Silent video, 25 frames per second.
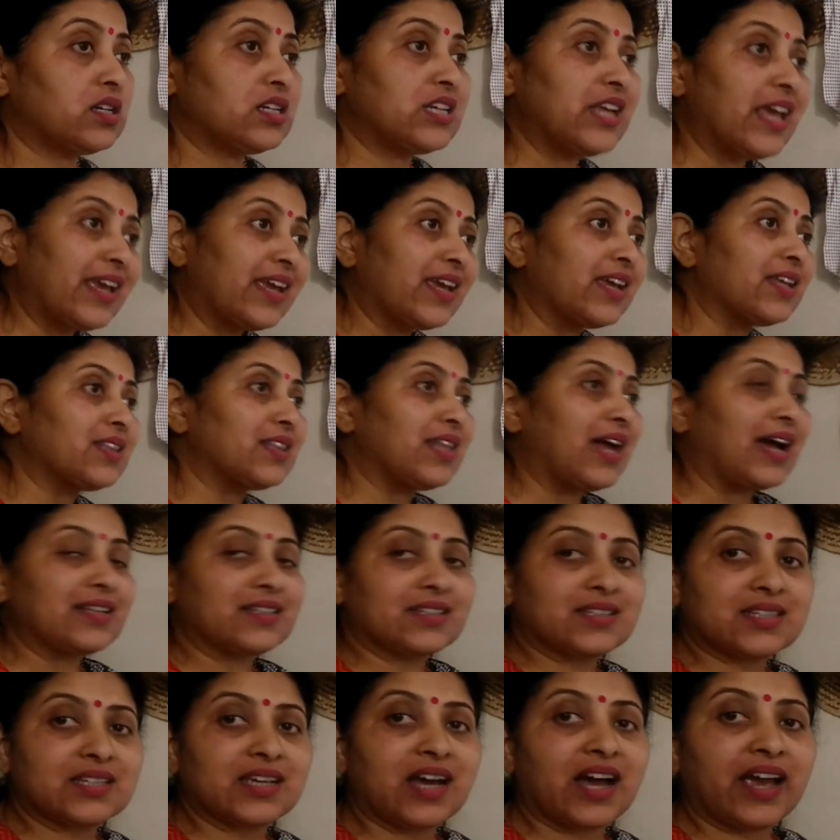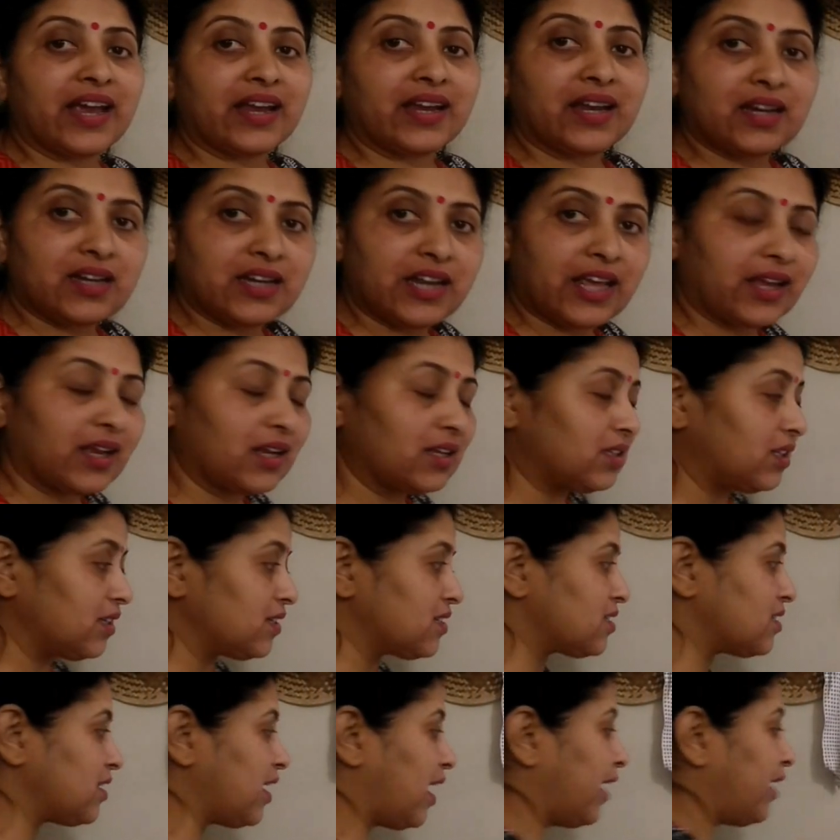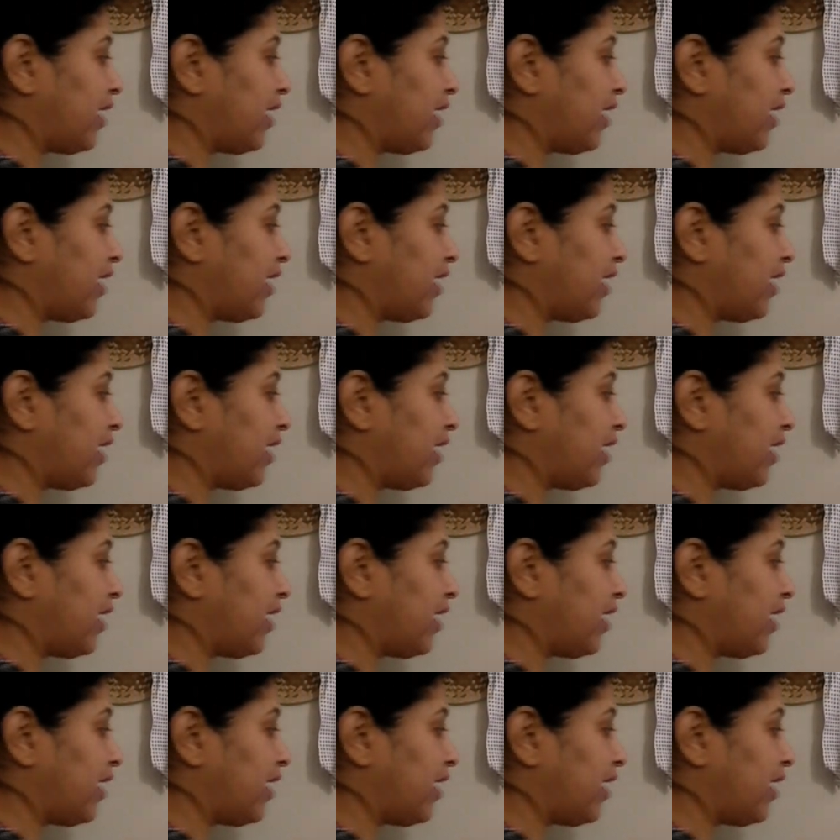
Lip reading: take it that side and take it this